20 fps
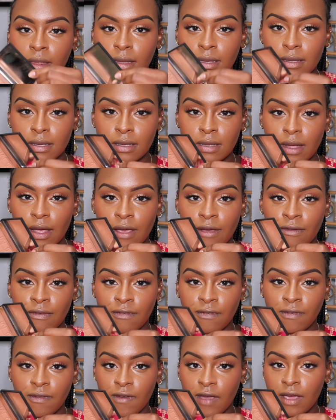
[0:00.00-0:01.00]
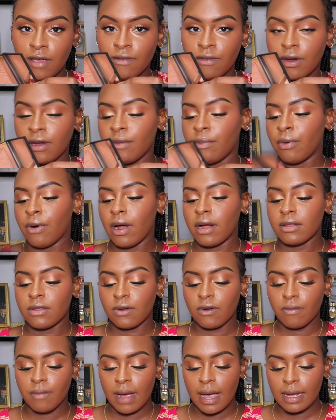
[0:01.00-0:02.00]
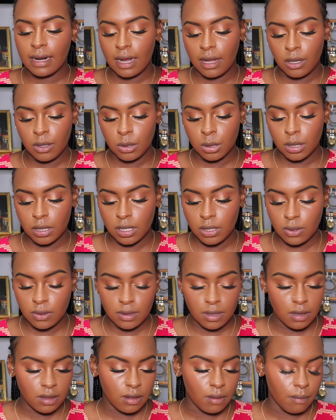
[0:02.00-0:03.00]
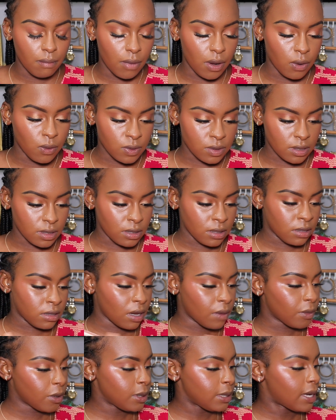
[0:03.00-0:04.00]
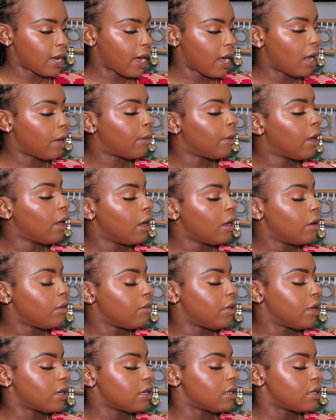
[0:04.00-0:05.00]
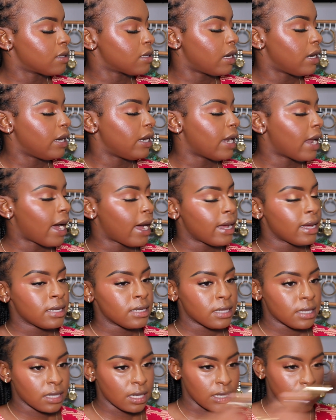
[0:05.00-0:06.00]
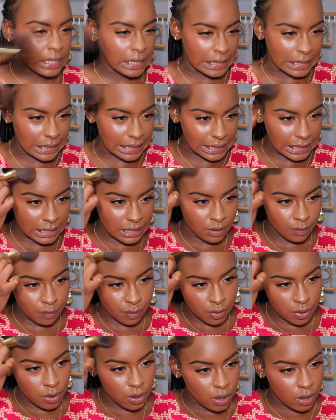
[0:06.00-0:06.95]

This is a favorite bronzer of mine. I usually use it the most in the summertime because it's a nice, deep,